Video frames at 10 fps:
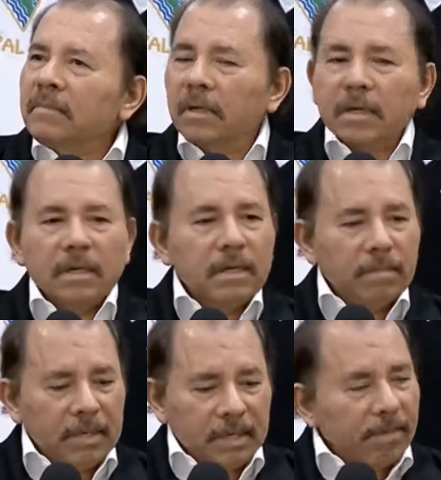
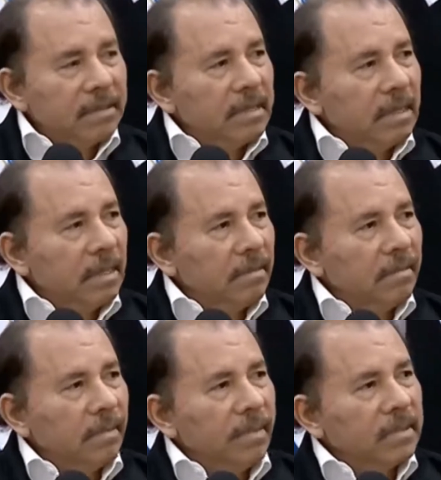Nicaragua's economy is
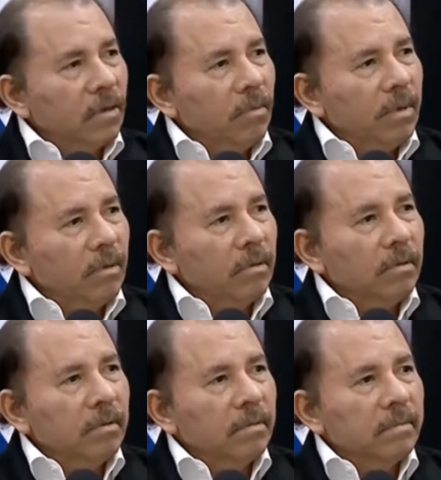very fragile.
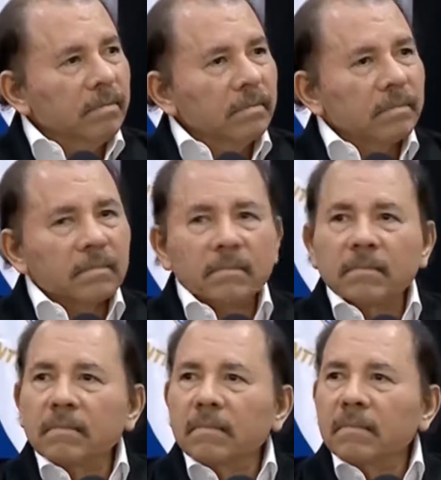We do not
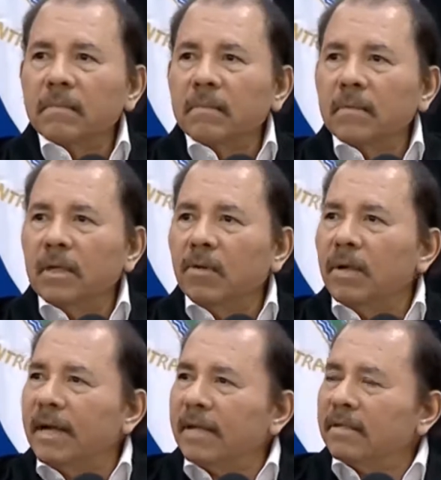have the resources
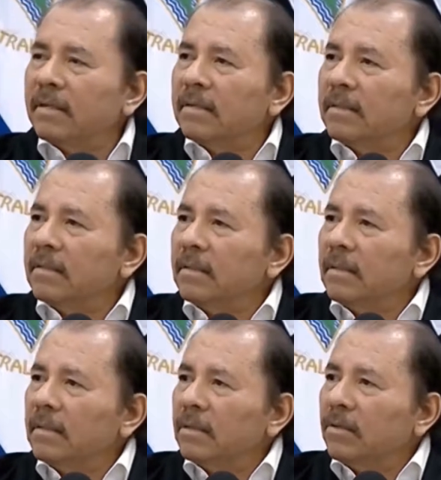of a developed
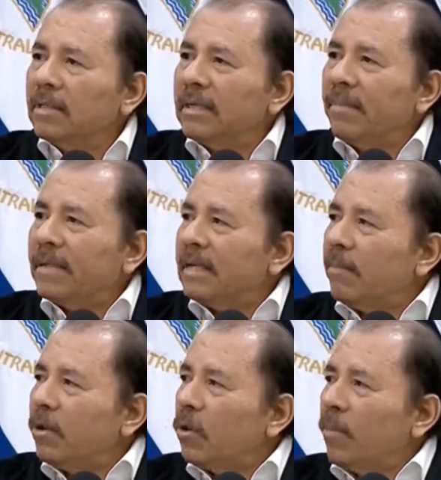country. The
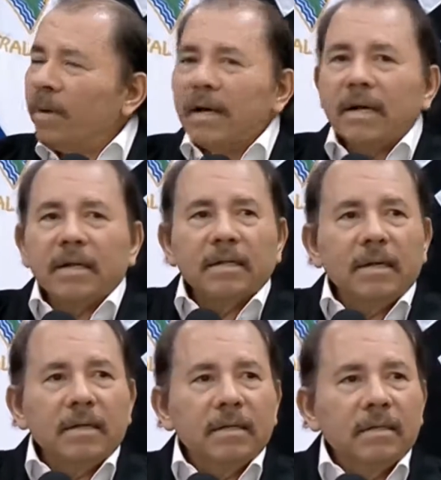world economy of
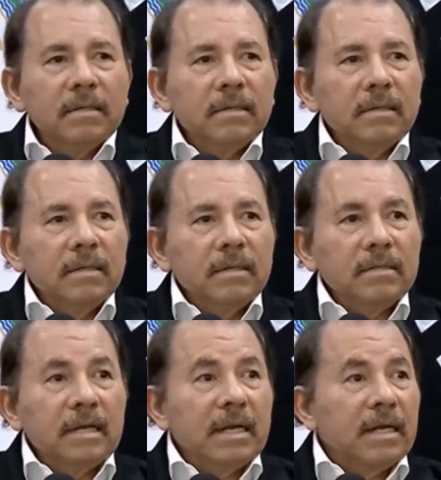the developed countries
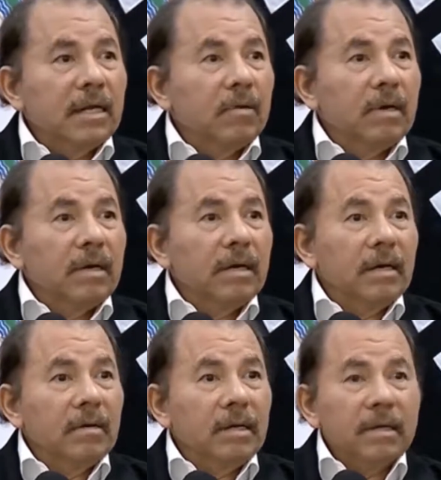was able to
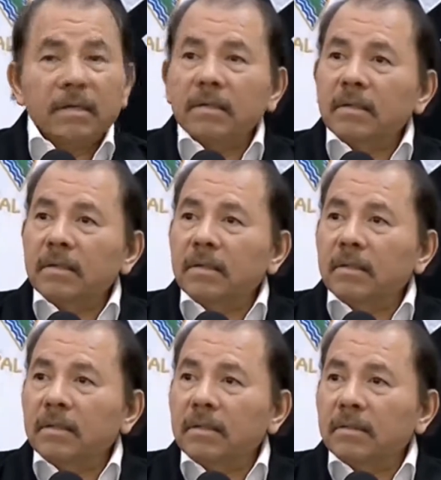expand based on
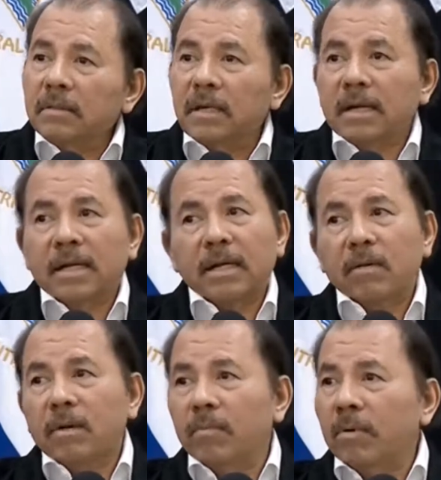subsidies, and
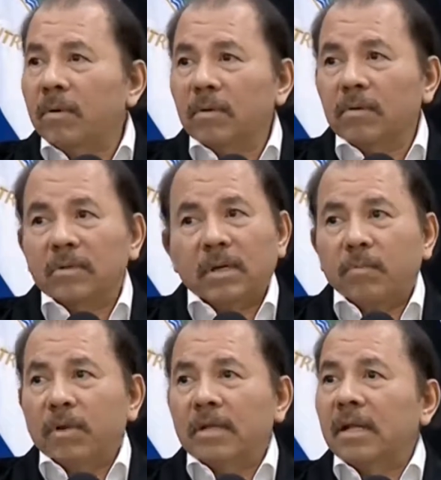there are organisms
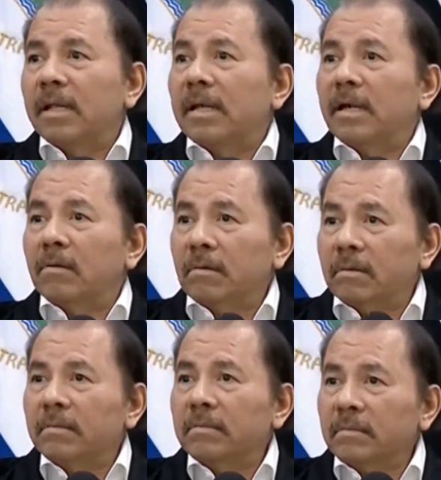that want Nicaragua
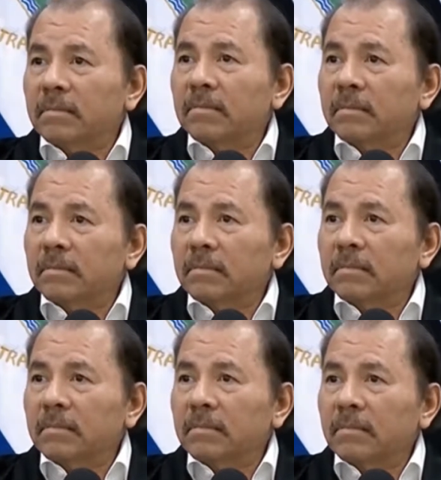to take similar
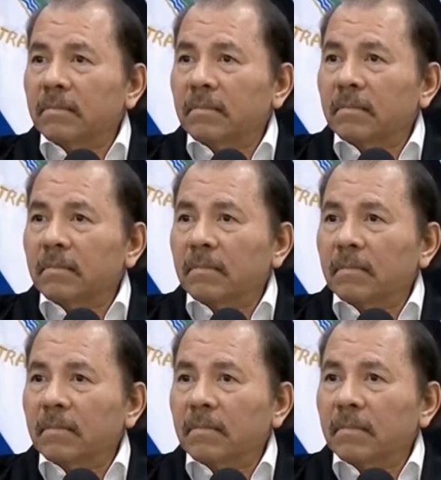measures,
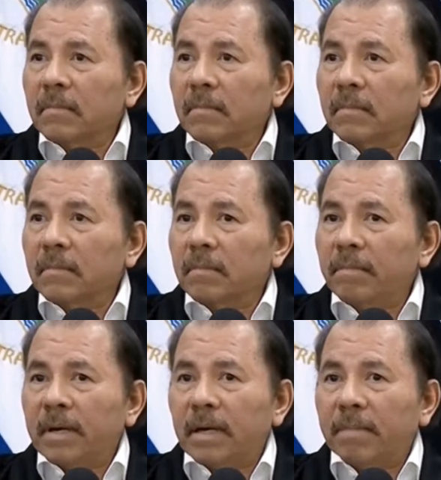that what they can do
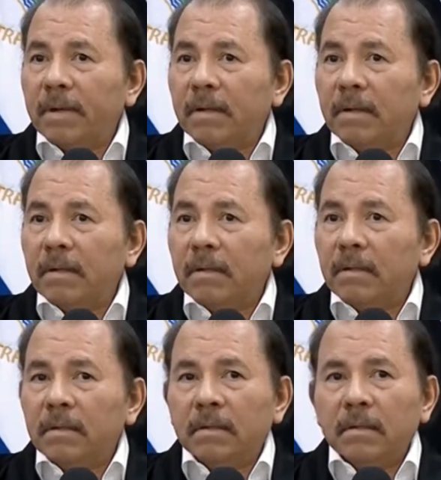is to sink the
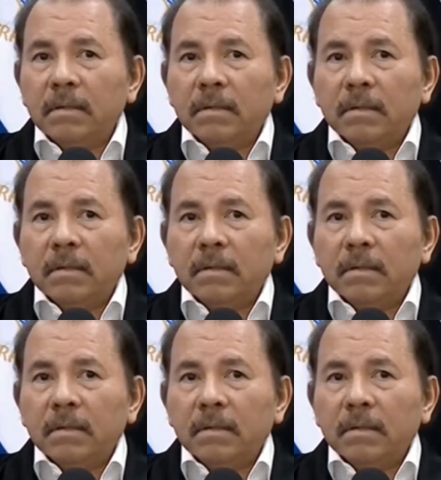economy.